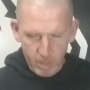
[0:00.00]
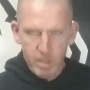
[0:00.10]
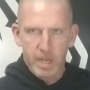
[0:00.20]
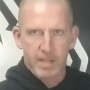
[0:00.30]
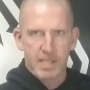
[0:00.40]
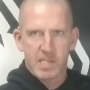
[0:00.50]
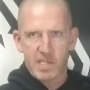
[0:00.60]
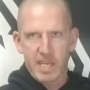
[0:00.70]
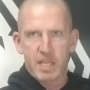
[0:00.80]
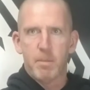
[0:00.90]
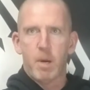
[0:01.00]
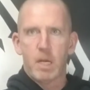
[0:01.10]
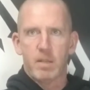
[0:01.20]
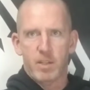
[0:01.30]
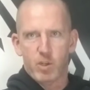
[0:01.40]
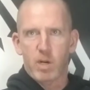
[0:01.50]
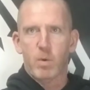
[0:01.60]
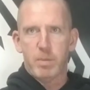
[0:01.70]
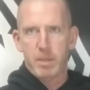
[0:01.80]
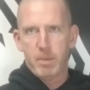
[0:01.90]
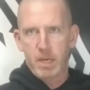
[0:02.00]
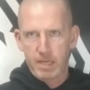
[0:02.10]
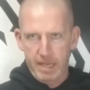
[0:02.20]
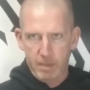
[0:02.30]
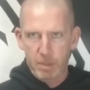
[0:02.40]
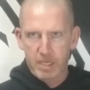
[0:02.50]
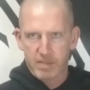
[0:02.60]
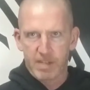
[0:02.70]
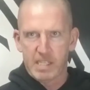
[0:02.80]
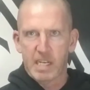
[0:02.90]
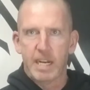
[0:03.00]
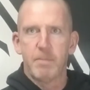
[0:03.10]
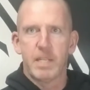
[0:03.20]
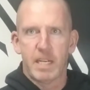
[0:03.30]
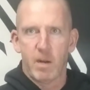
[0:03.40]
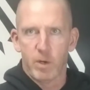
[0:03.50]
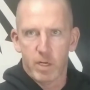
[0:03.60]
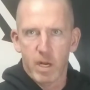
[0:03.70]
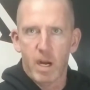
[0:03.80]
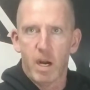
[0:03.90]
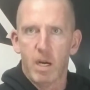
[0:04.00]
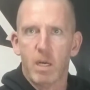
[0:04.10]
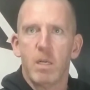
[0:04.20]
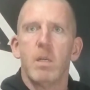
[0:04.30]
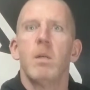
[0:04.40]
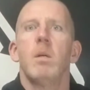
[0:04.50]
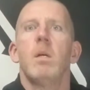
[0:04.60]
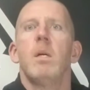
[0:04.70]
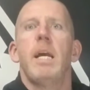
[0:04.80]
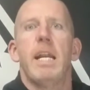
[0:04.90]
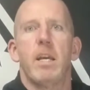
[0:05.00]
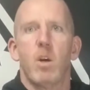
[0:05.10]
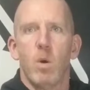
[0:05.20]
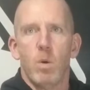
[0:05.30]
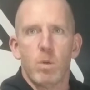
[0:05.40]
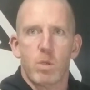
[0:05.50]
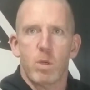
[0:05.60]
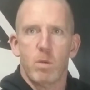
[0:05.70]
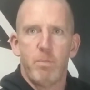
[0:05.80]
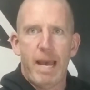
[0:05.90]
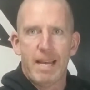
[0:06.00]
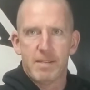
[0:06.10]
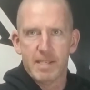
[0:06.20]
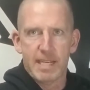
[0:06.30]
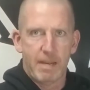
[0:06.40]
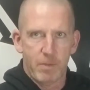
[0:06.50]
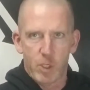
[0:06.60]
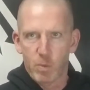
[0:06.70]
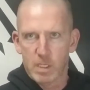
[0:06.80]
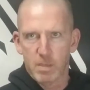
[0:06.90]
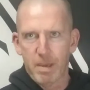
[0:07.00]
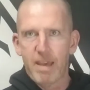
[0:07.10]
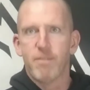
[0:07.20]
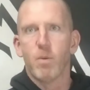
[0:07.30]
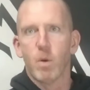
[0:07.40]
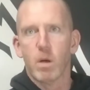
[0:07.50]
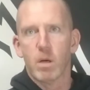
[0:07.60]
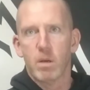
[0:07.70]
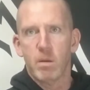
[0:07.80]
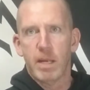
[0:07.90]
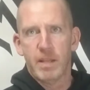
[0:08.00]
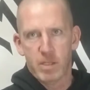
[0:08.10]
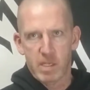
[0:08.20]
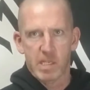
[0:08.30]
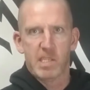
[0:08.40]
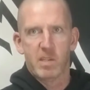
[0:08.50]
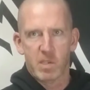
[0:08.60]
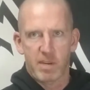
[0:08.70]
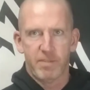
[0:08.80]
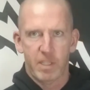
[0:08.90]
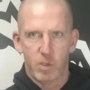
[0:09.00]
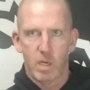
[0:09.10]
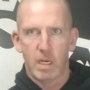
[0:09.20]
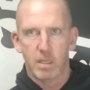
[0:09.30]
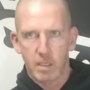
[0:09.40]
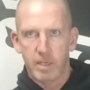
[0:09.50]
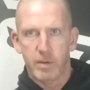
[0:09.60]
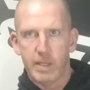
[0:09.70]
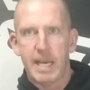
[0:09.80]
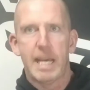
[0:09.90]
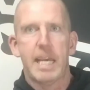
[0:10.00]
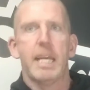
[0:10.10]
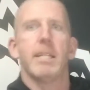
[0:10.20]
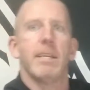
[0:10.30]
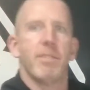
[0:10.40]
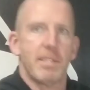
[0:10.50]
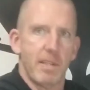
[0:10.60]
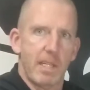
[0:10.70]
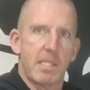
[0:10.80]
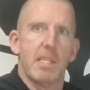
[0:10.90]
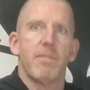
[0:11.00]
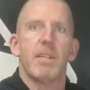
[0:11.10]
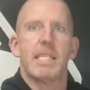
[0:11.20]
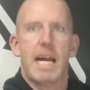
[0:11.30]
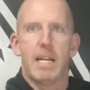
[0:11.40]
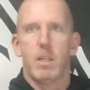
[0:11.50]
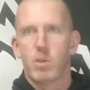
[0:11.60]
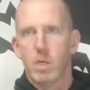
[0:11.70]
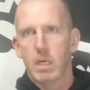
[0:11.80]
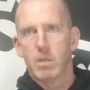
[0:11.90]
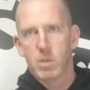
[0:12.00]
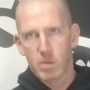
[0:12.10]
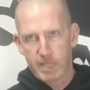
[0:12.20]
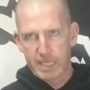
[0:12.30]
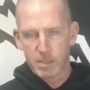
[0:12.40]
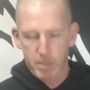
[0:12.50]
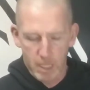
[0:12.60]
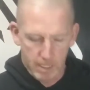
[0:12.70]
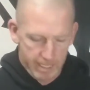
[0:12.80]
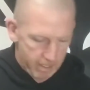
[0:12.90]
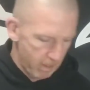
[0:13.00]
In this thing, the truck would be the bottleneck, because if I start emptying out her car and it goes past the time that she wants to pay for, and there's still stuff in the truck, literally I can't leave until that stuff is out of the truck. So that's a bottleneck.